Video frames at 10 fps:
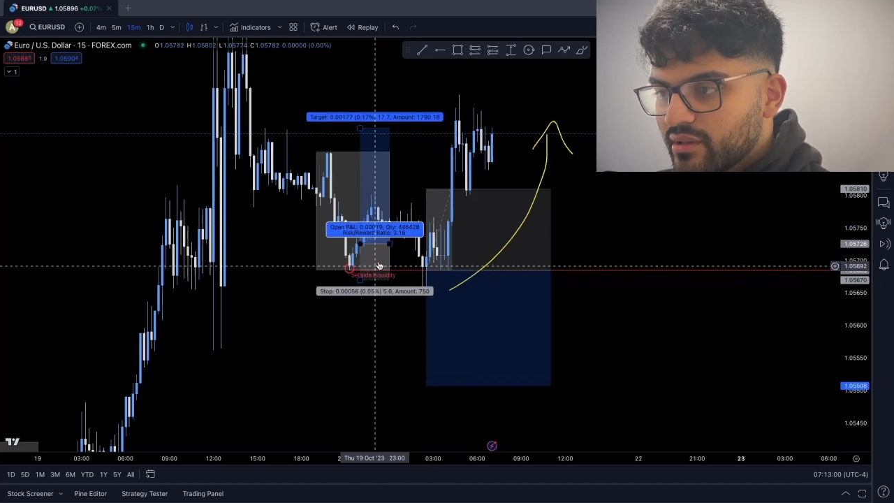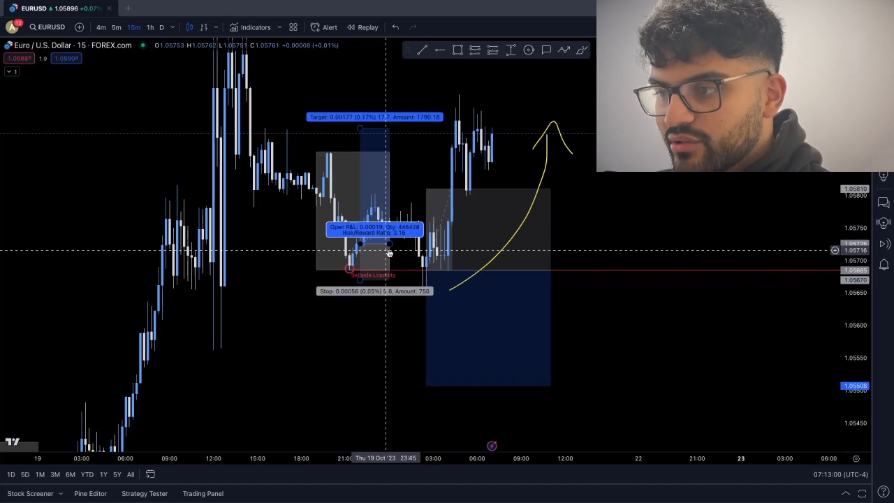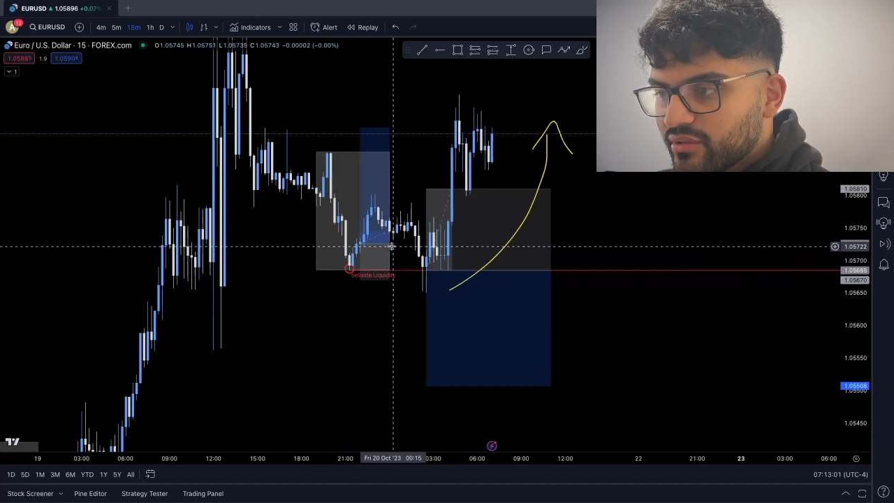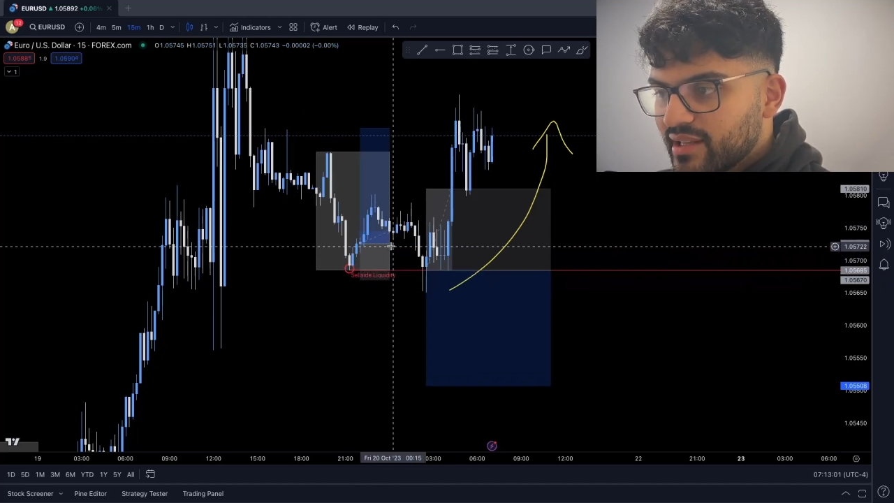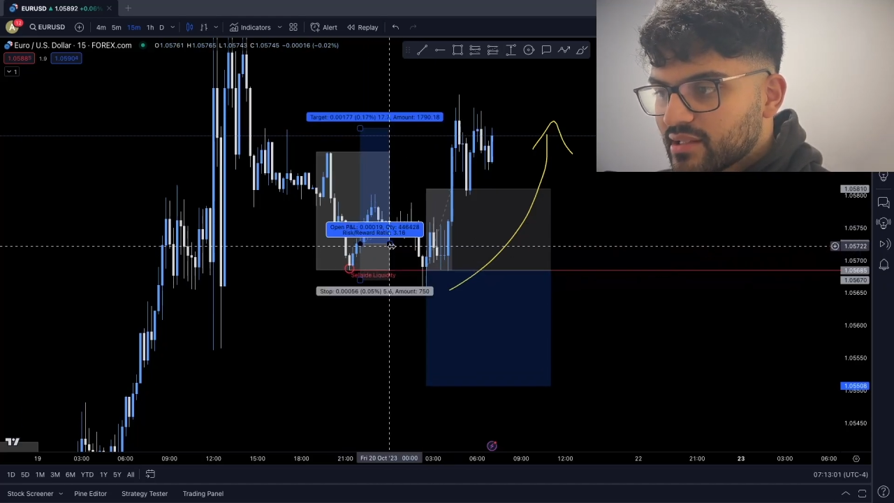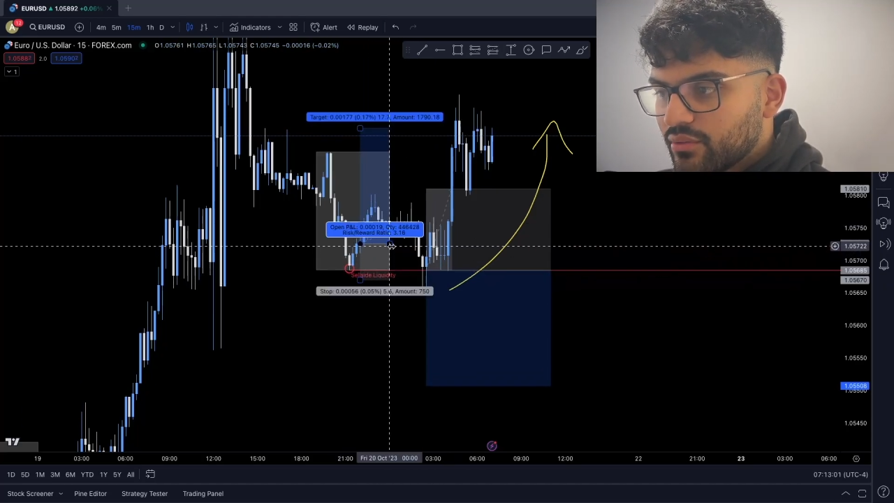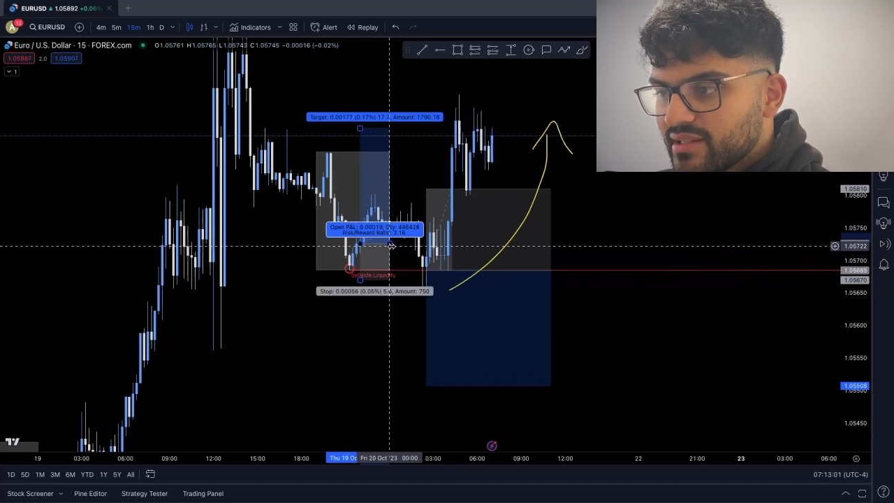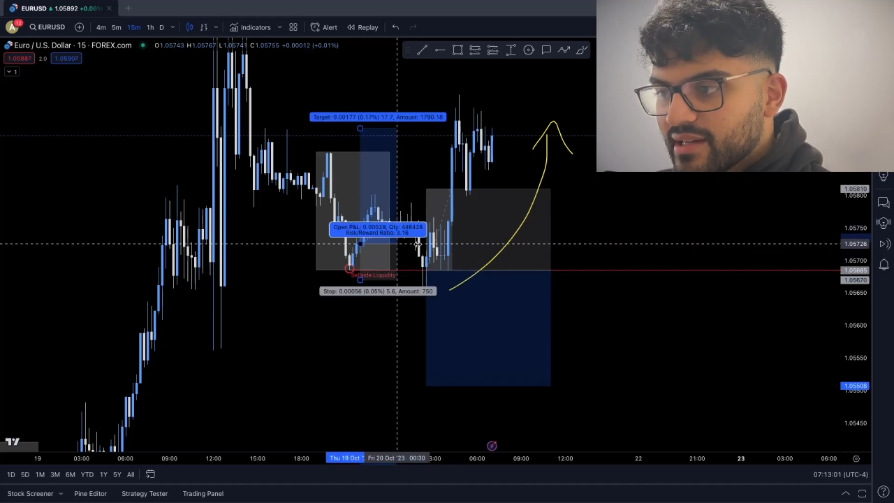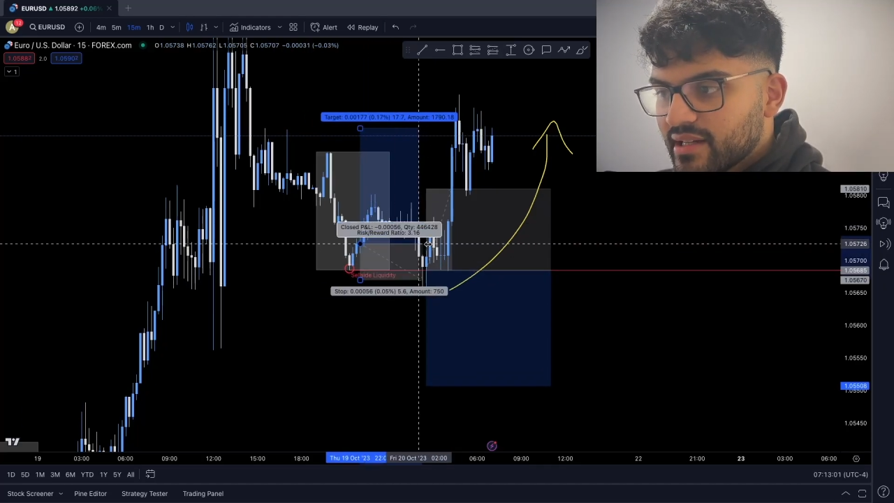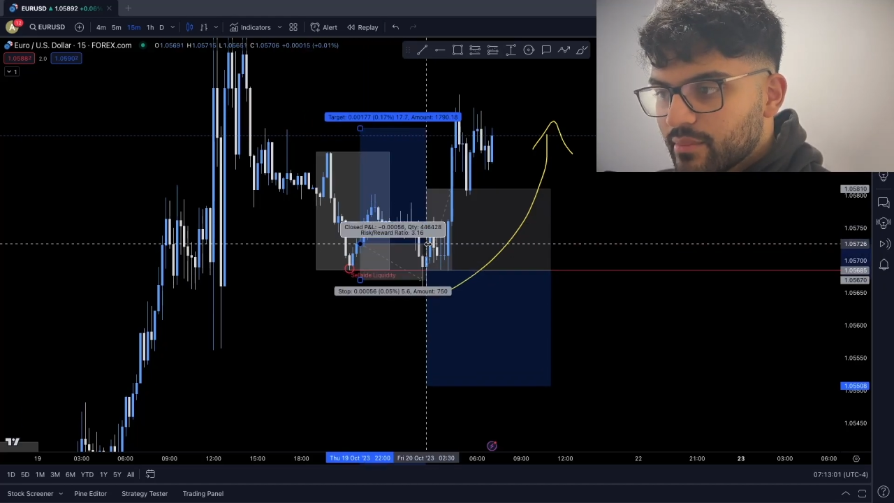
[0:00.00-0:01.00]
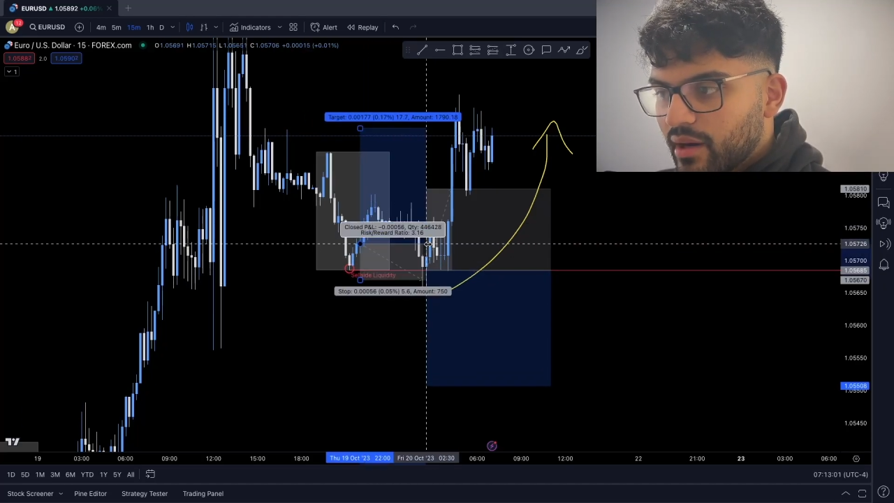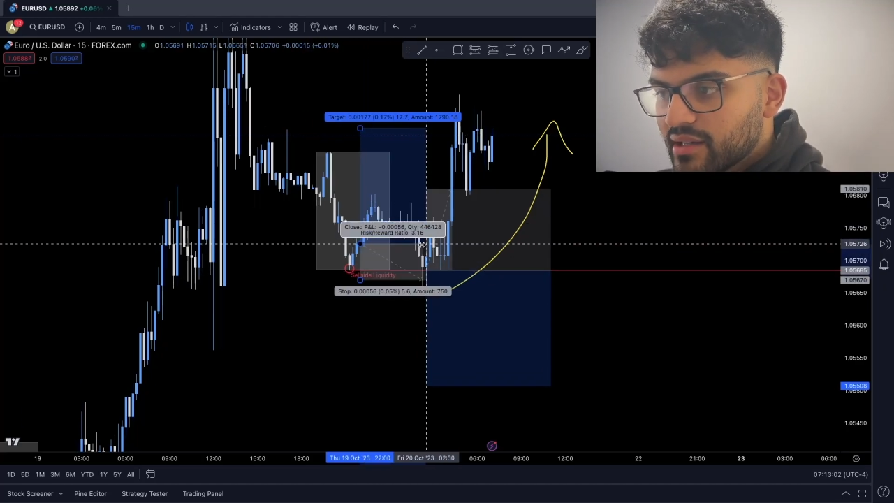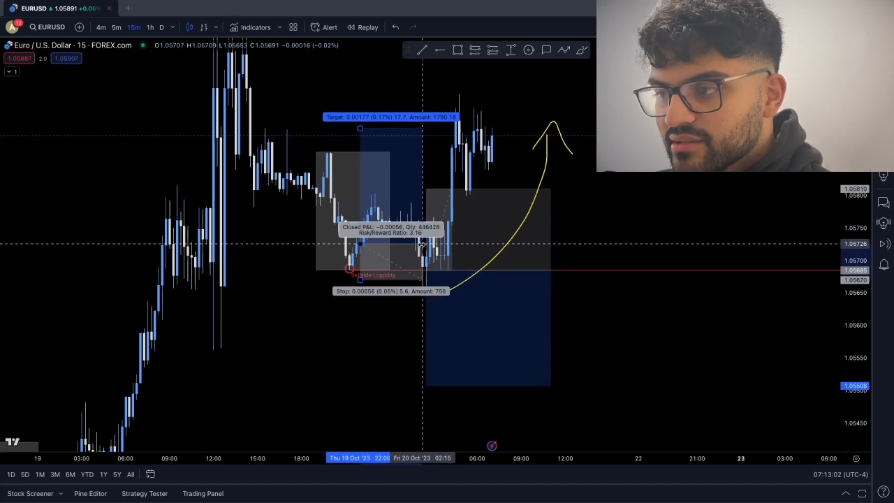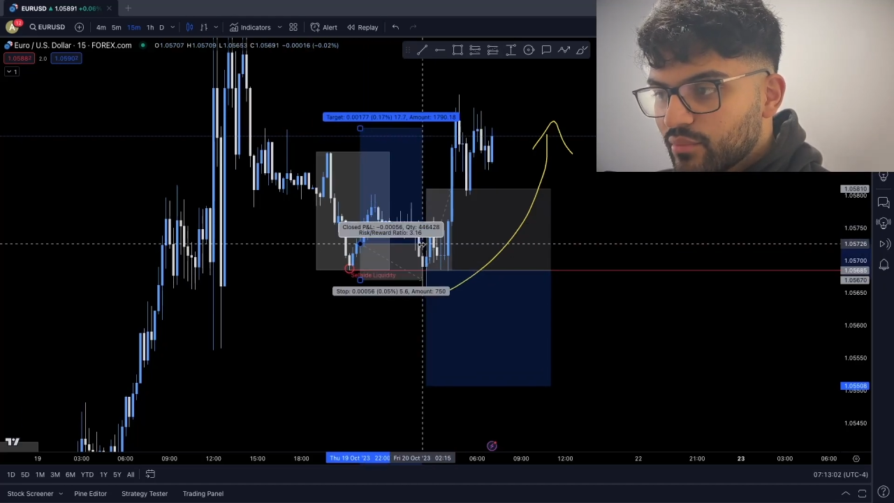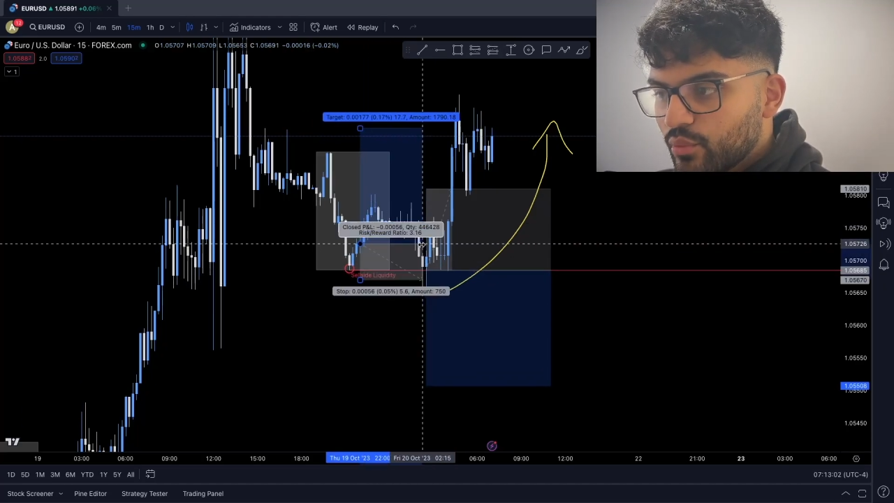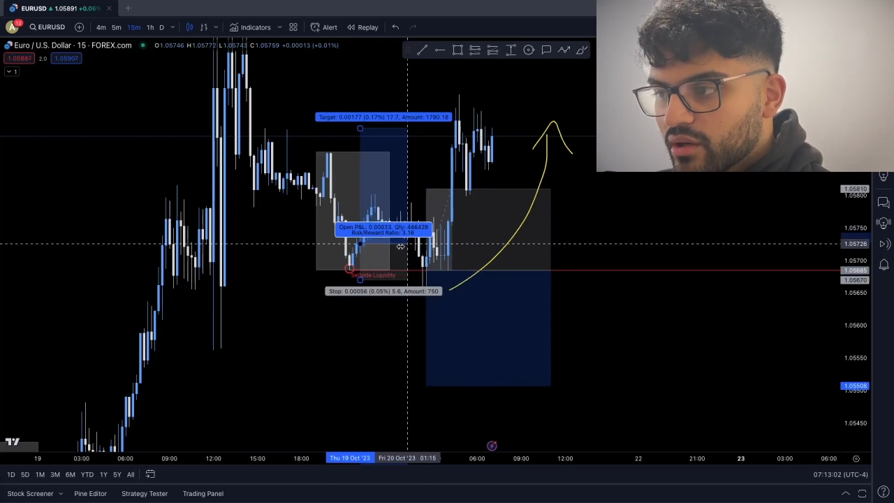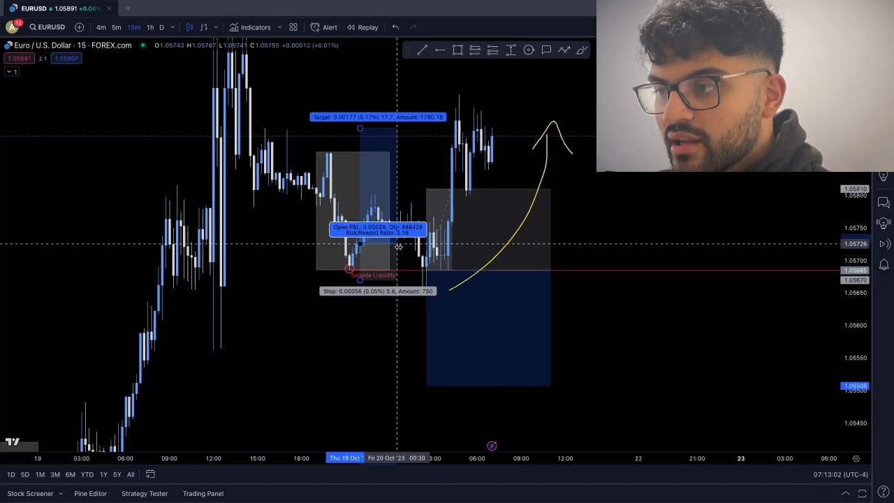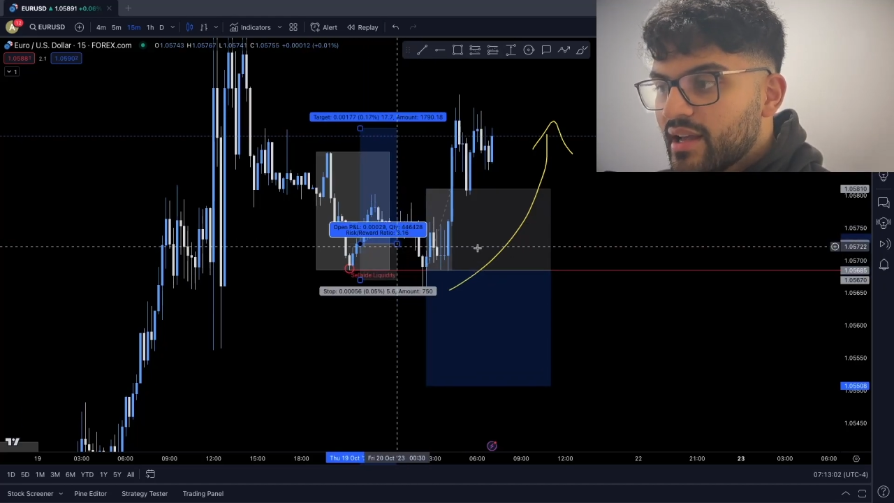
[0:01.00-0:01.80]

So it takes out these early buyers, number one.